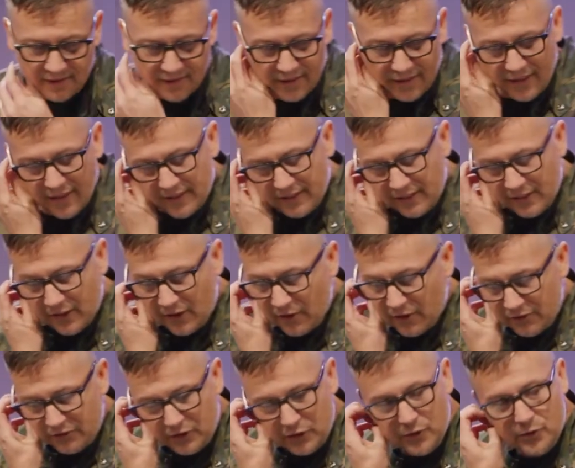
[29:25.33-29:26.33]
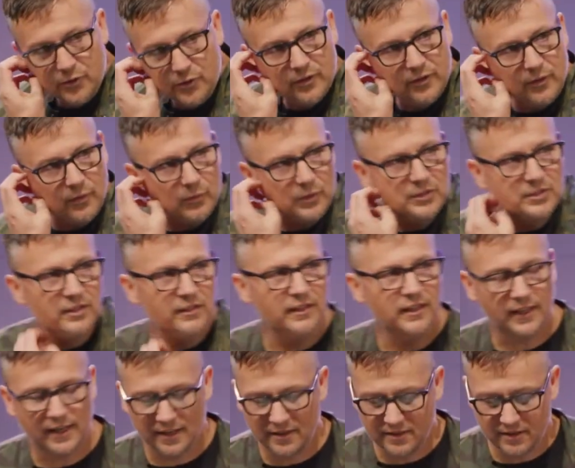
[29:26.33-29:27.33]
You know, if you were to
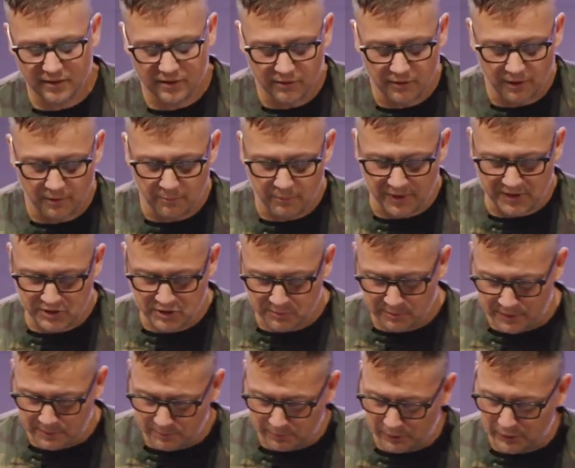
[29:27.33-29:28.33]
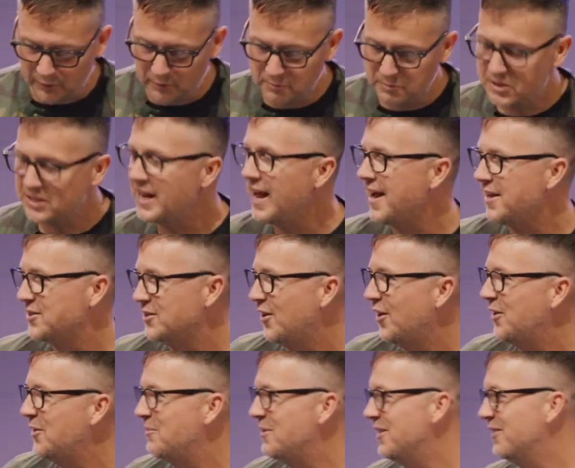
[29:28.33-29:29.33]
look into Benjamin Bloom's
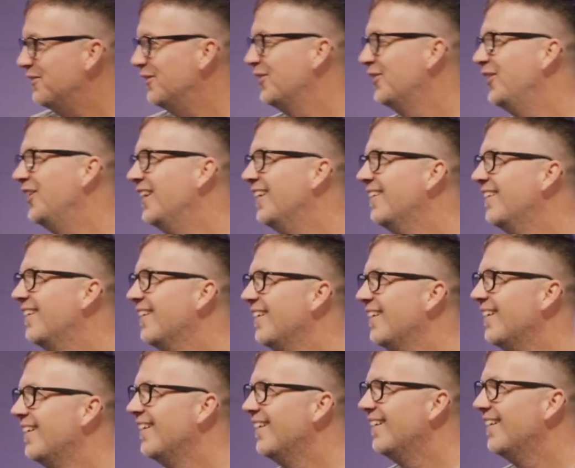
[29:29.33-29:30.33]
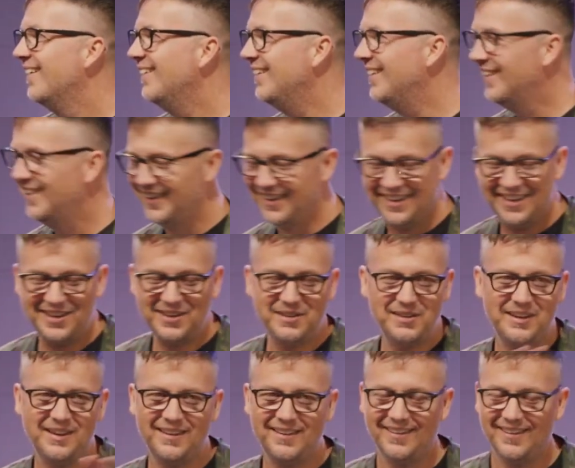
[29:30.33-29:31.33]
taxonomy of learning,
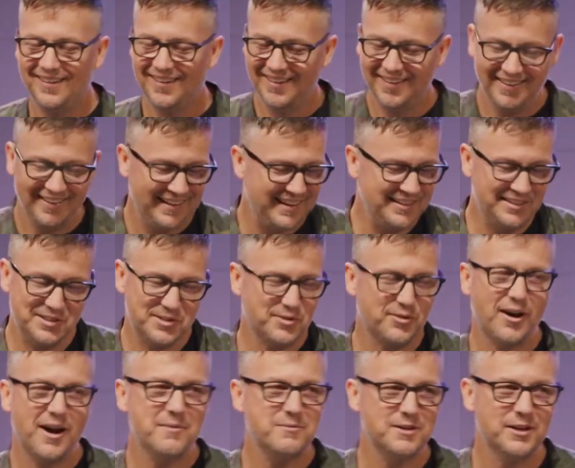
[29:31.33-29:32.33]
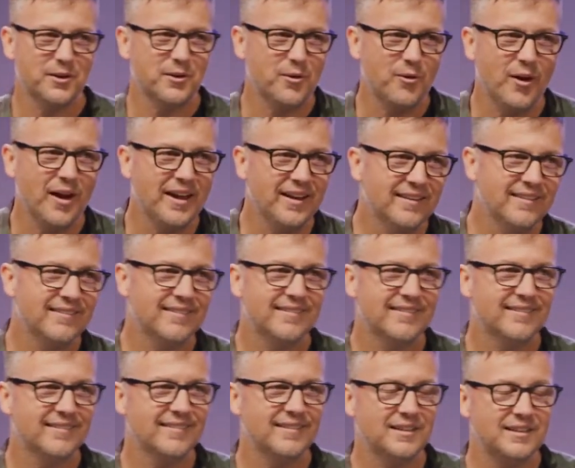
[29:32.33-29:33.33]
he describes it quite
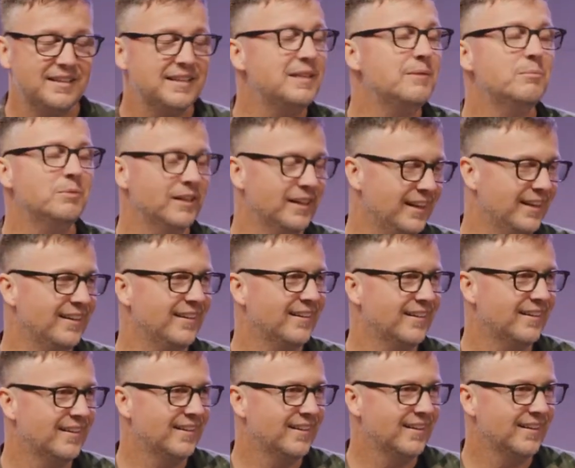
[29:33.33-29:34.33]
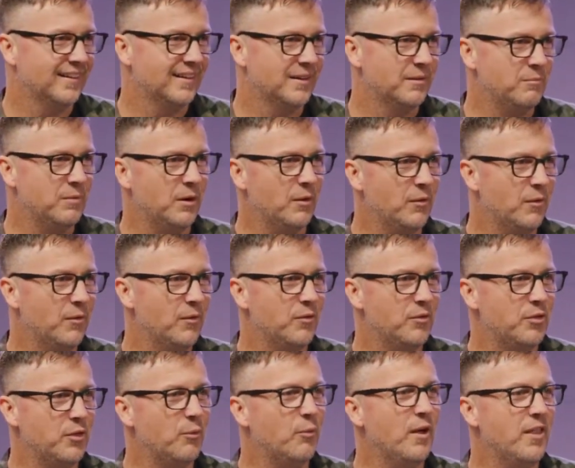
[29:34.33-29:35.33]
deeply. But
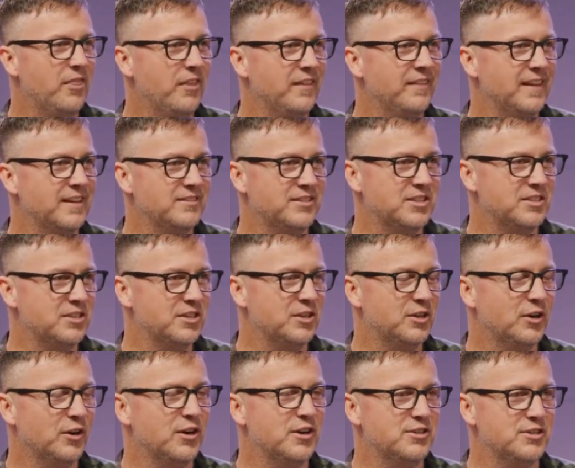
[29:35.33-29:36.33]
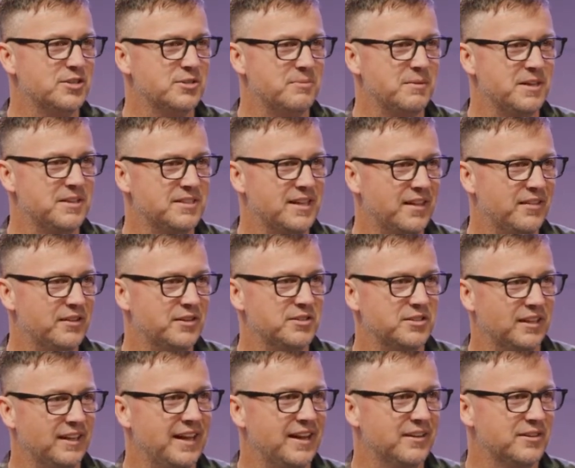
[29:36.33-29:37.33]
the one thing that just encourages me is that there's
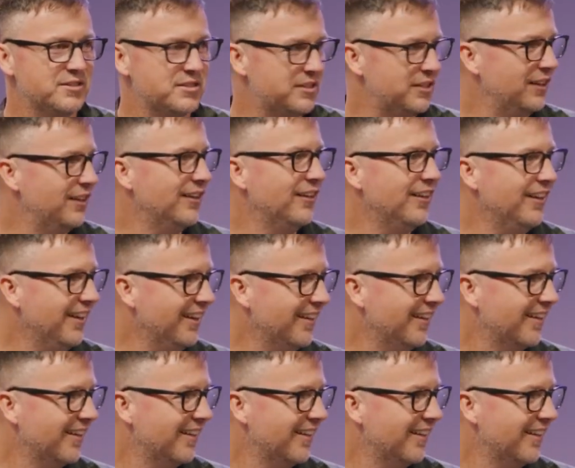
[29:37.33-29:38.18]
layers to learning.